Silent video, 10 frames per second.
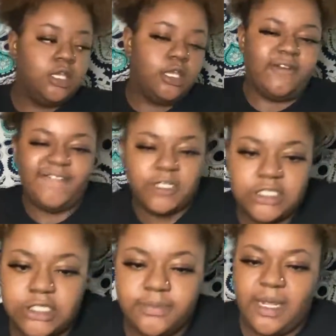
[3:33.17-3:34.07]
If I fall
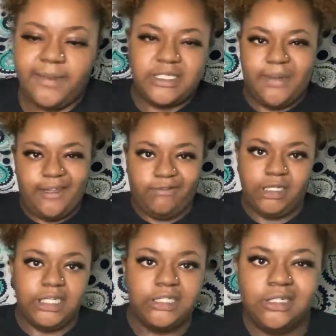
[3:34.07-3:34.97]
asleep, that means I'm halfway
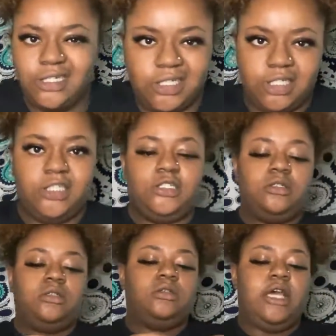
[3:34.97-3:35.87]
done, and
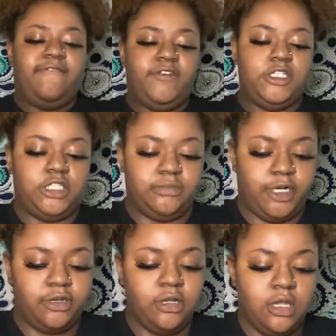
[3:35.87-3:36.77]
I'll finish it
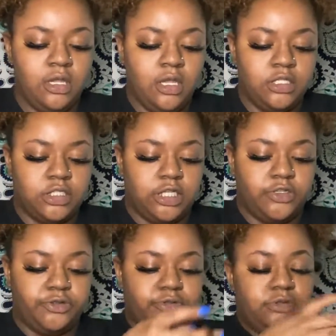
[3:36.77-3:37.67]
tomorrow.
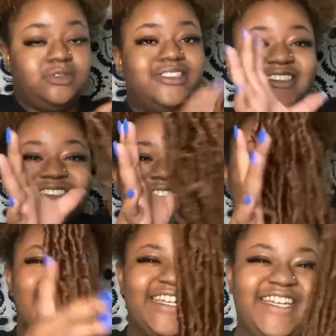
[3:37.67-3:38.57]
So, yeah.
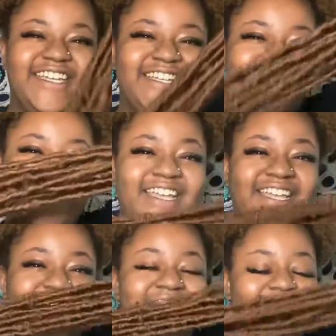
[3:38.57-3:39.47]

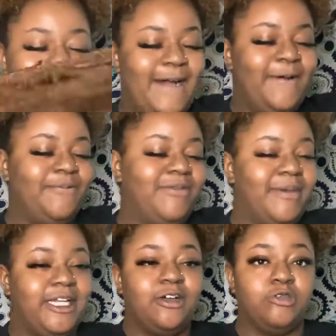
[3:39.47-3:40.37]
We
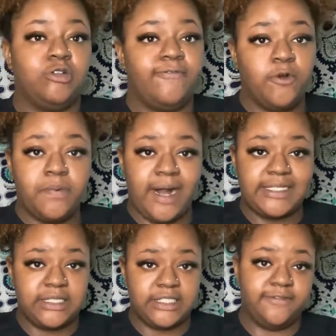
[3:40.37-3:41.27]
about to go through the full
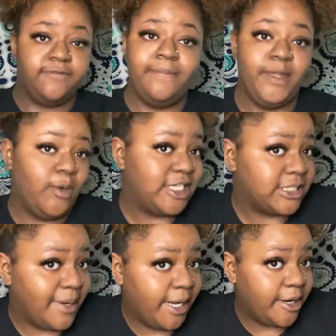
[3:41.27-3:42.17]
process of me washing
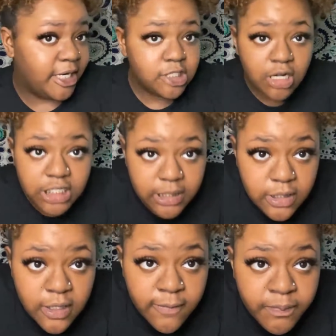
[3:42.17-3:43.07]
my hair. As y'all
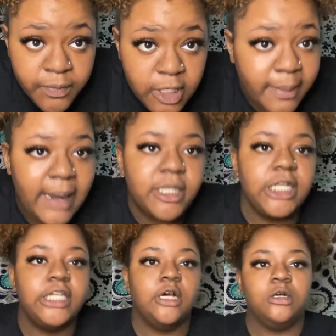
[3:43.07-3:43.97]
probably
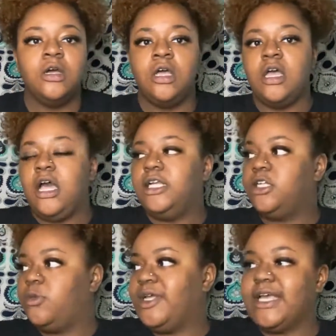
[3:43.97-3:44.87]
didn't know, under
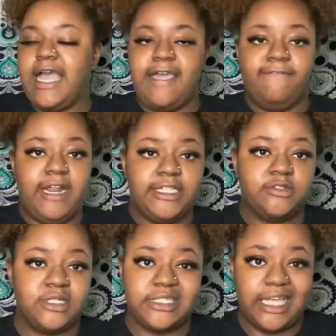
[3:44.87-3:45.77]
the wig, I had flat
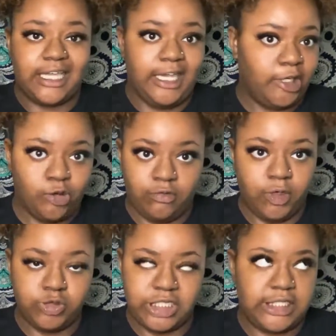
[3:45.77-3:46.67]
twists because I can't
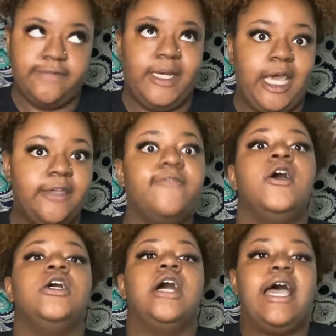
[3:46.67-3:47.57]
cornrow to save my life.
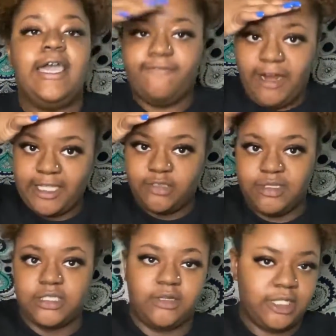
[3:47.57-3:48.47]
I had flat
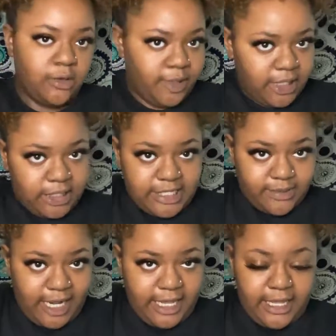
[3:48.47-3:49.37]
twists, so under the wig, that's what
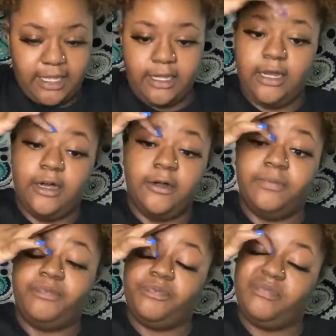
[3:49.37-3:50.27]
I had.
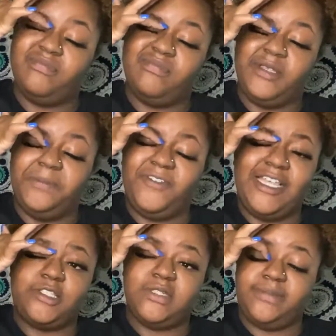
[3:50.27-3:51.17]
And them
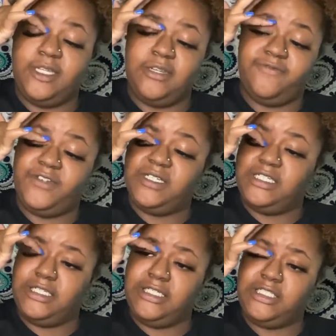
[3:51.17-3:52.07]
flat twists been in for a
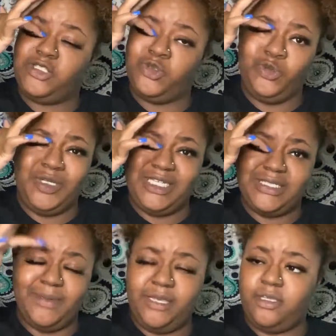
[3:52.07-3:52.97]
good 2 weeks,
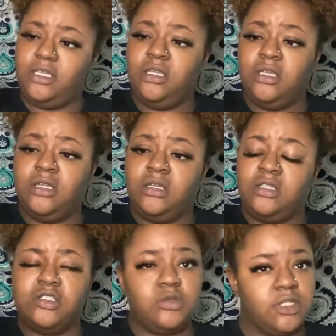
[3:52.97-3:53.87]
maybe
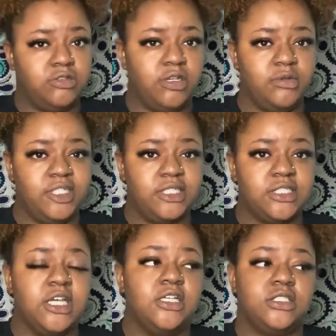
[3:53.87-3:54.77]
2 or 3 weeks.
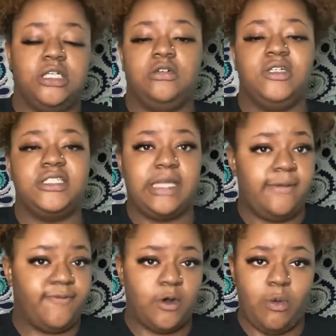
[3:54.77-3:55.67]
So it's
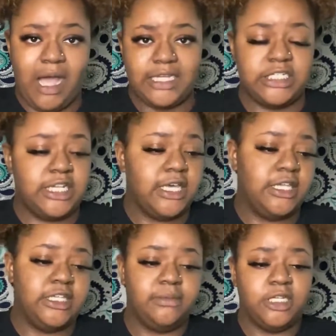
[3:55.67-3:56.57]
time for a wash day,
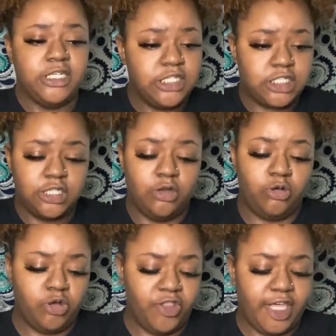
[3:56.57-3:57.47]
deep condition, and
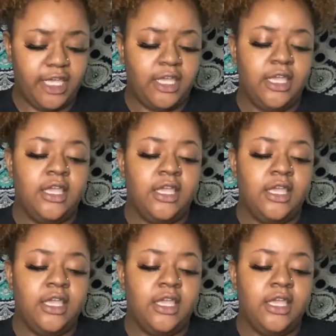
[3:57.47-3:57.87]
all that.